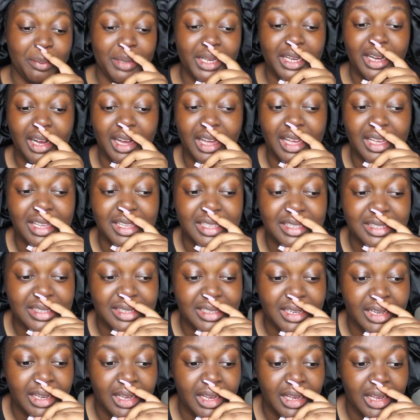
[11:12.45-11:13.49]
because
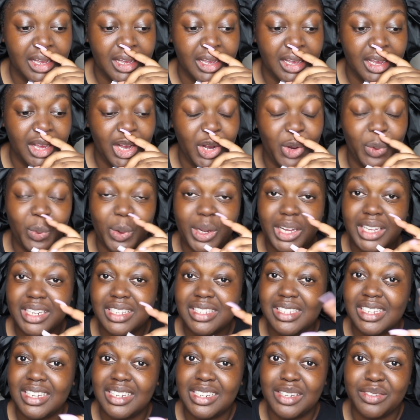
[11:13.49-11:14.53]
we're going
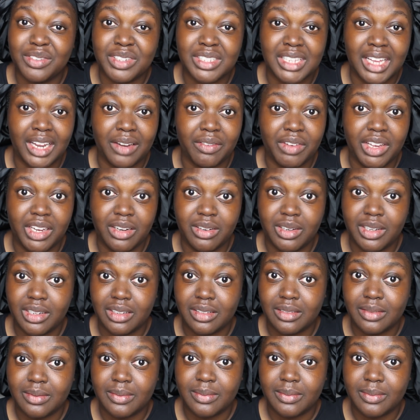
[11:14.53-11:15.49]
to see a different side of Kyra.